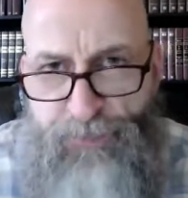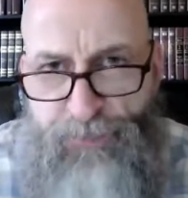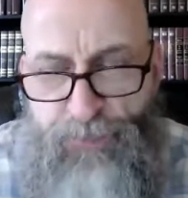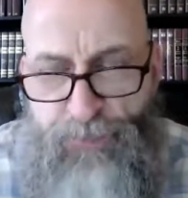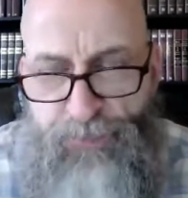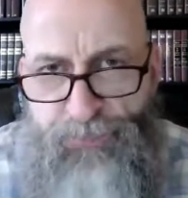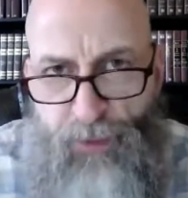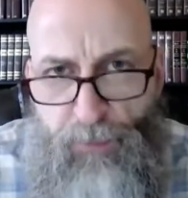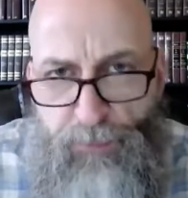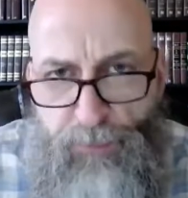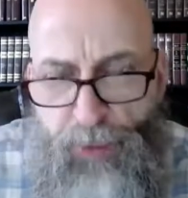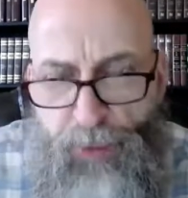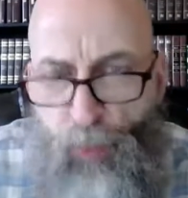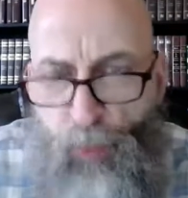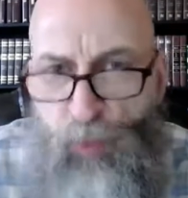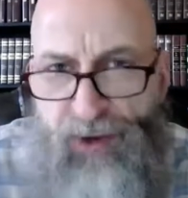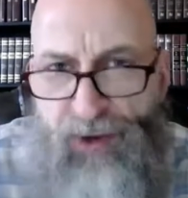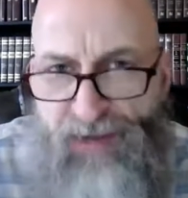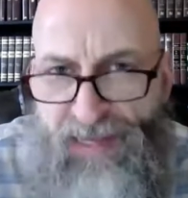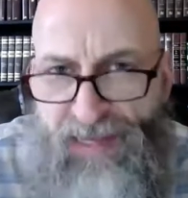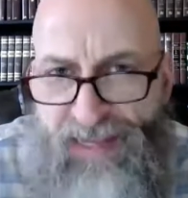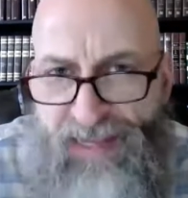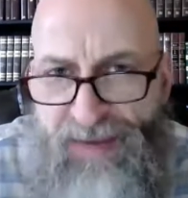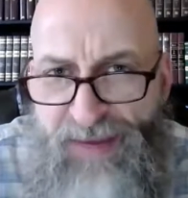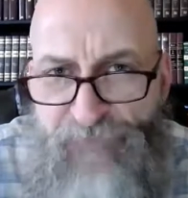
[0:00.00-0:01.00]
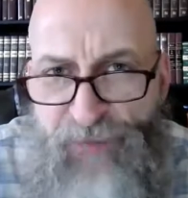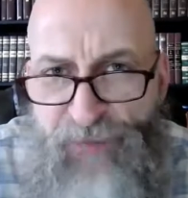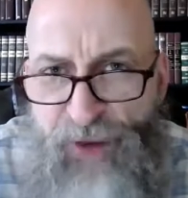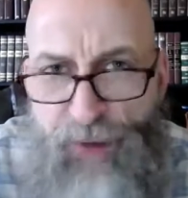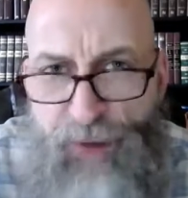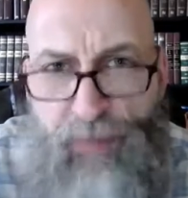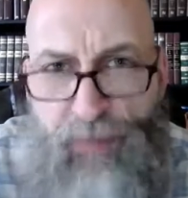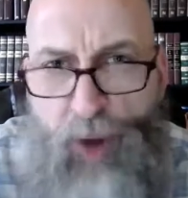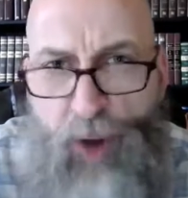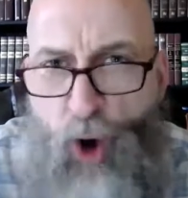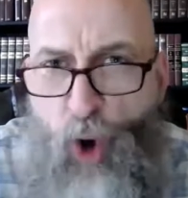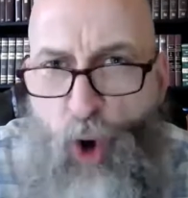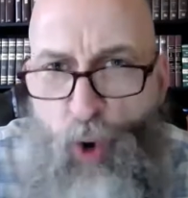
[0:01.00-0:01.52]
but we leave them
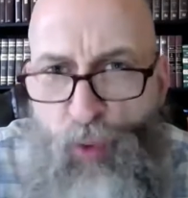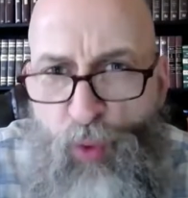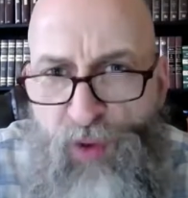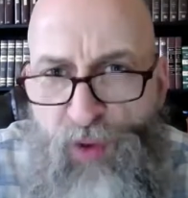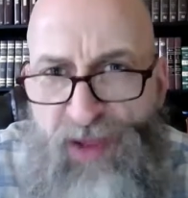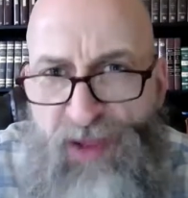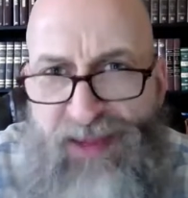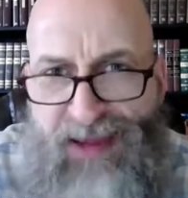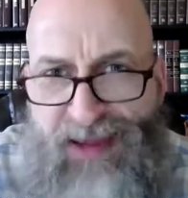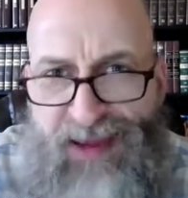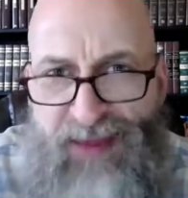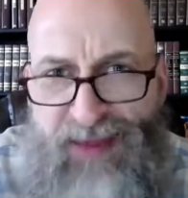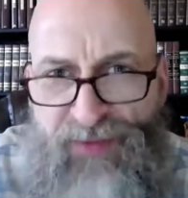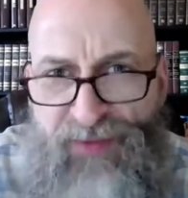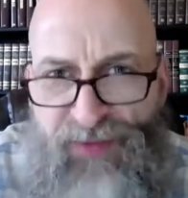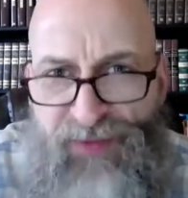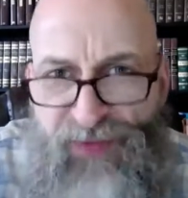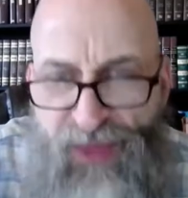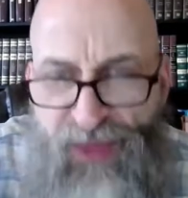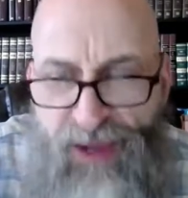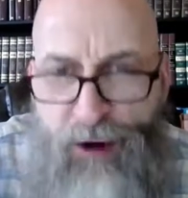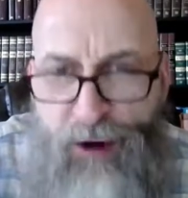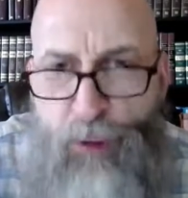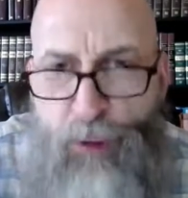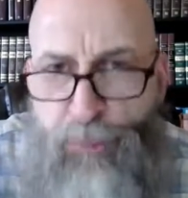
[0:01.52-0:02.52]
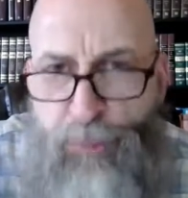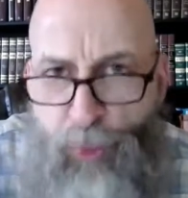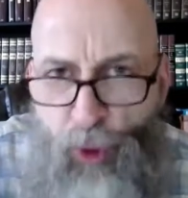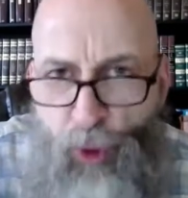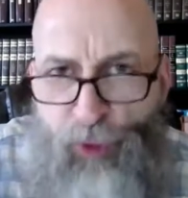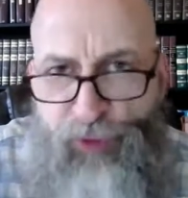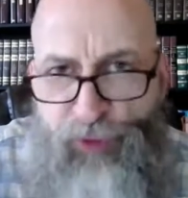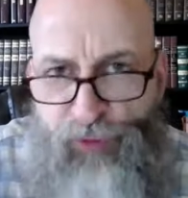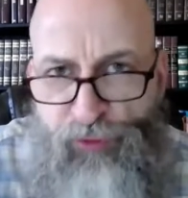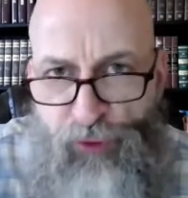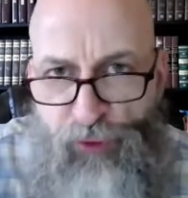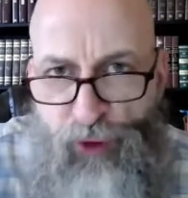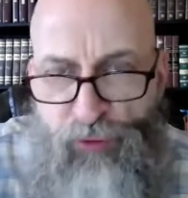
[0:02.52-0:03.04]
only in their
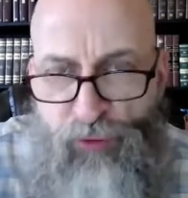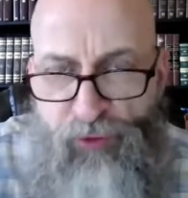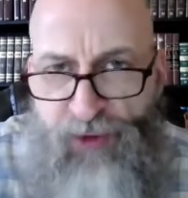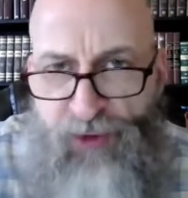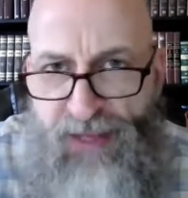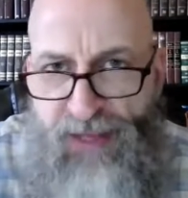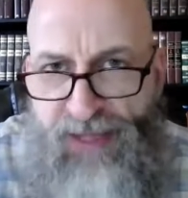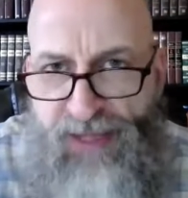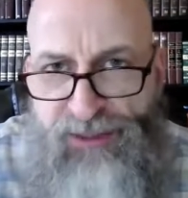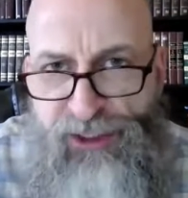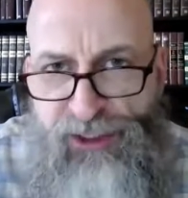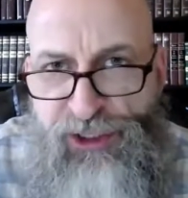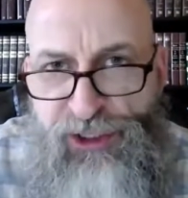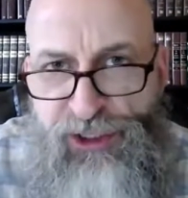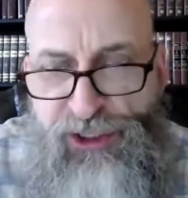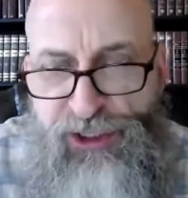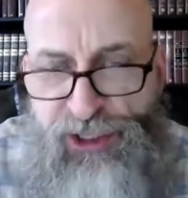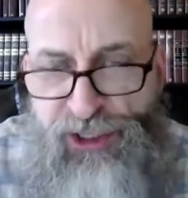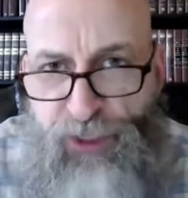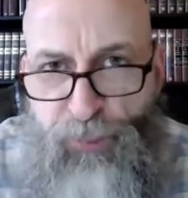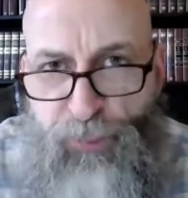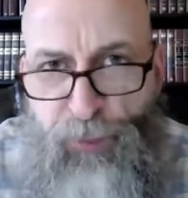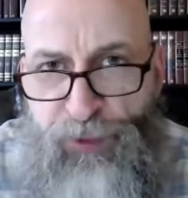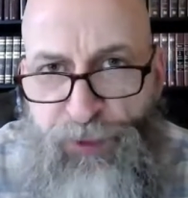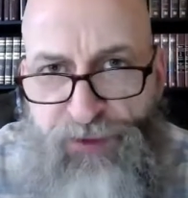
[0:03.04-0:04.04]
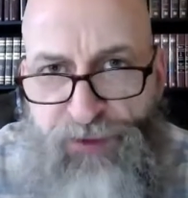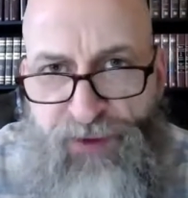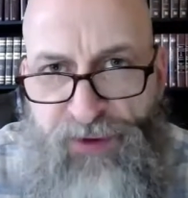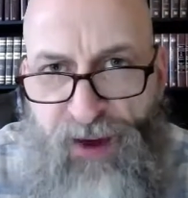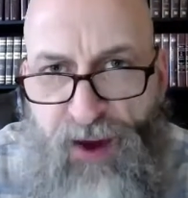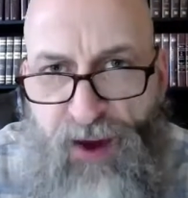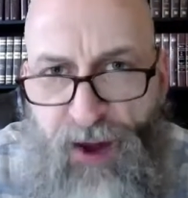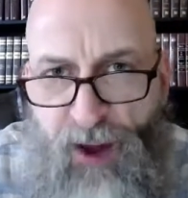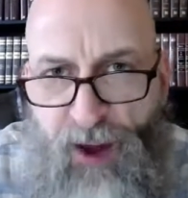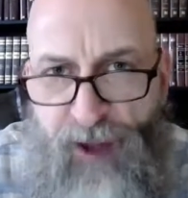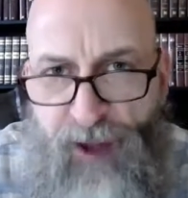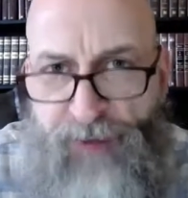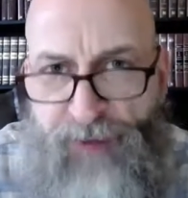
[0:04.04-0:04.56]
personal relationship with
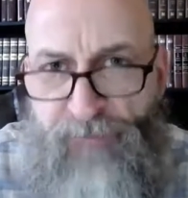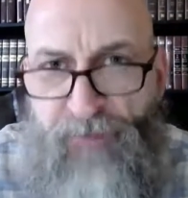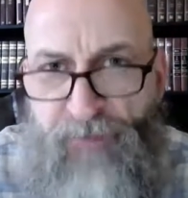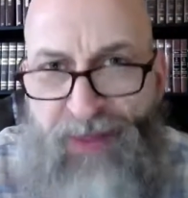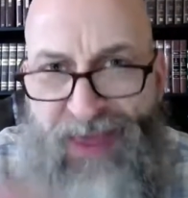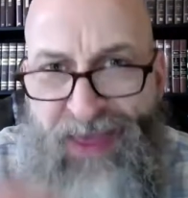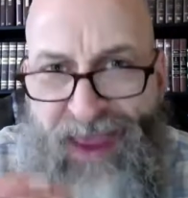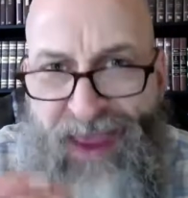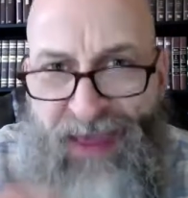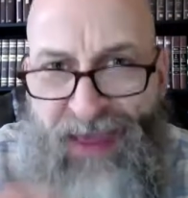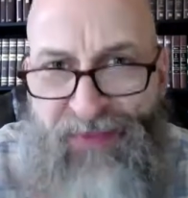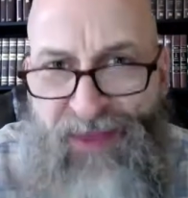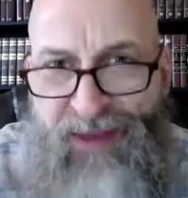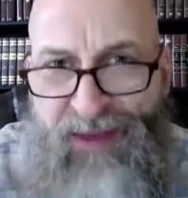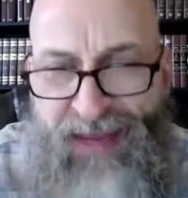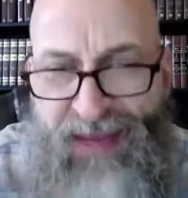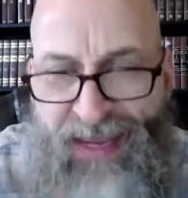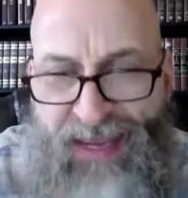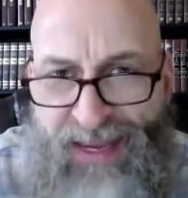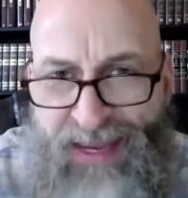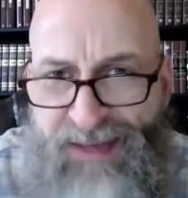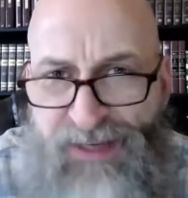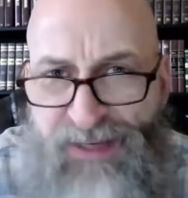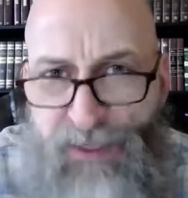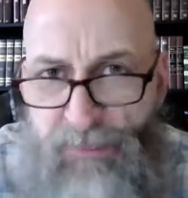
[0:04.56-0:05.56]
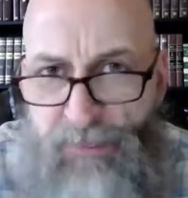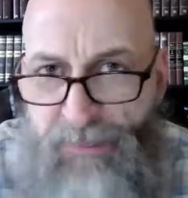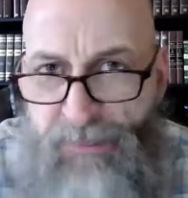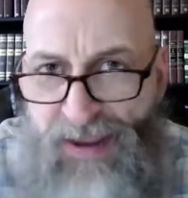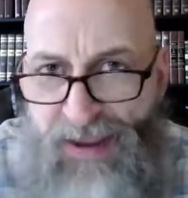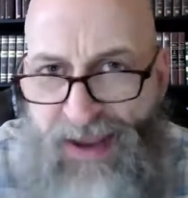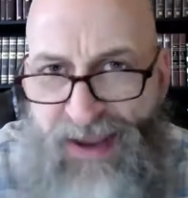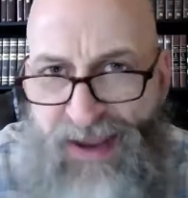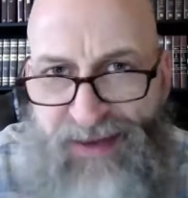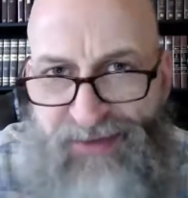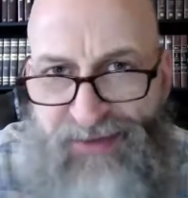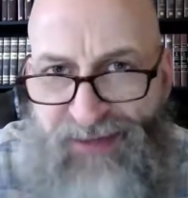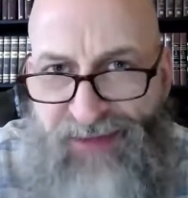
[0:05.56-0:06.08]
God and that He
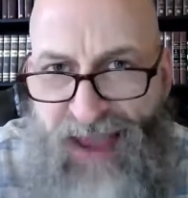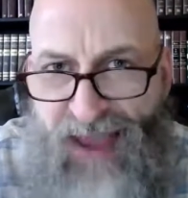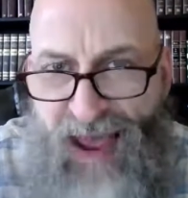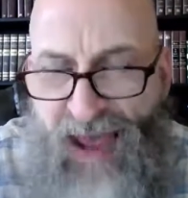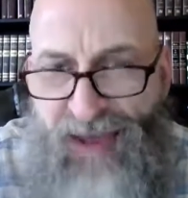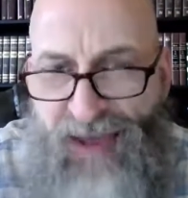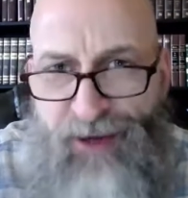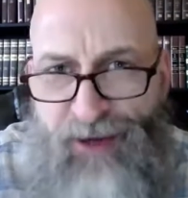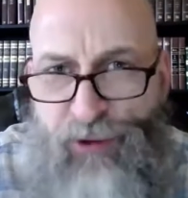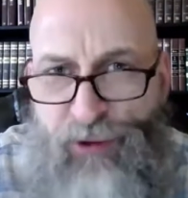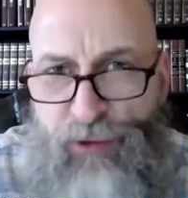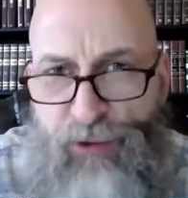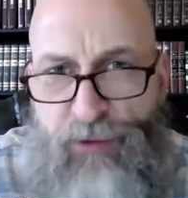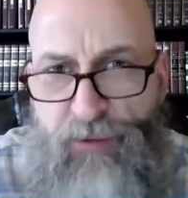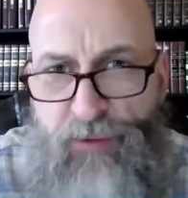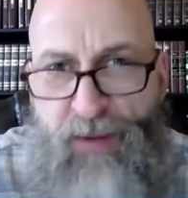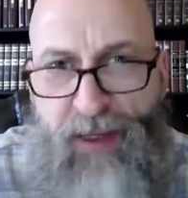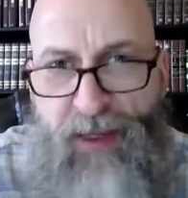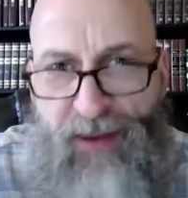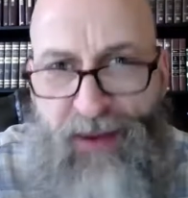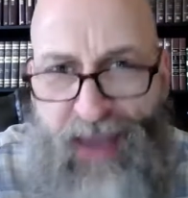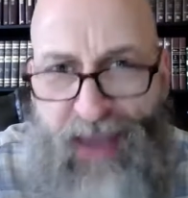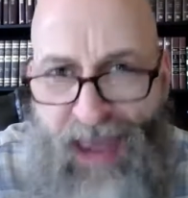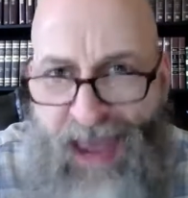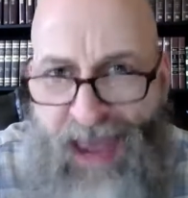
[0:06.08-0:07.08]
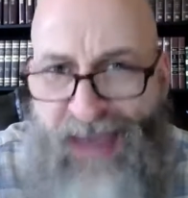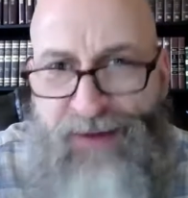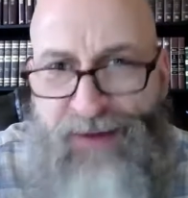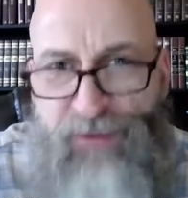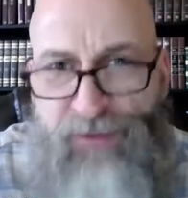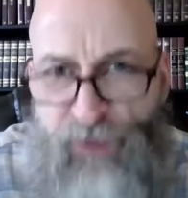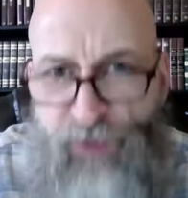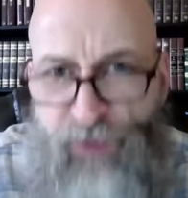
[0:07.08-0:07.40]
demands higher acts of